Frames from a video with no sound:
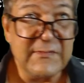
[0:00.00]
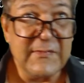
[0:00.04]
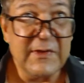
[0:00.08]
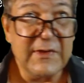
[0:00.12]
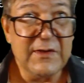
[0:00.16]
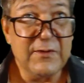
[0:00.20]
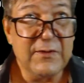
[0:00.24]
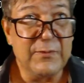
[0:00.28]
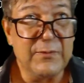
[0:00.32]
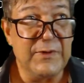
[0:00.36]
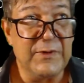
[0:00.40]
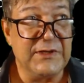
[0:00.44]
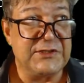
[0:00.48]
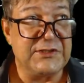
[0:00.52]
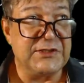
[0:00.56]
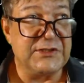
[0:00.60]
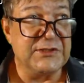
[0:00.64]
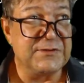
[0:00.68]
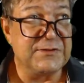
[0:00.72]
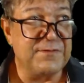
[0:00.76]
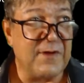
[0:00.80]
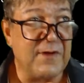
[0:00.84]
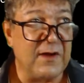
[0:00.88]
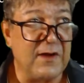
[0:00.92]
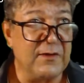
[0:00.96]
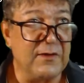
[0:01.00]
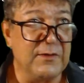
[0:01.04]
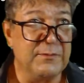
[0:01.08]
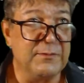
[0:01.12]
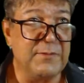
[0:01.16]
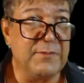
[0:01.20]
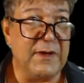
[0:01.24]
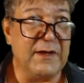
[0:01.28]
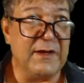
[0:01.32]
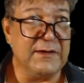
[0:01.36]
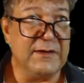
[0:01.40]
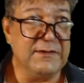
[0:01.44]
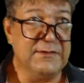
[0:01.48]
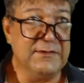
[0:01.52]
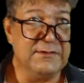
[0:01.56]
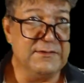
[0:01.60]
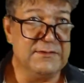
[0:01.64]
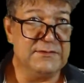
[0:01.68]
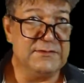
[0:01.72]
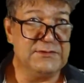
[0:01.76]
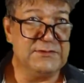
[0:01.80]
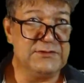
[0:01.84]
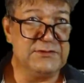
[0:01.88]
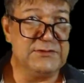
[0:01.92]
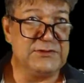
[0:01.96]
which is followed by
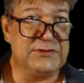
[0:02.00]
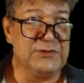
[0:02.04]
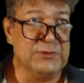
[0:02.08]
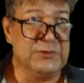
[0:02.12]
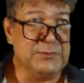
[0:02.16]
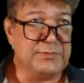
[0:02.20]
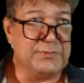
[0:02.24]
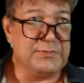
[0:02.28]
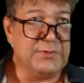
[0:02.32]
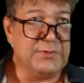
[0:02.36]
soup.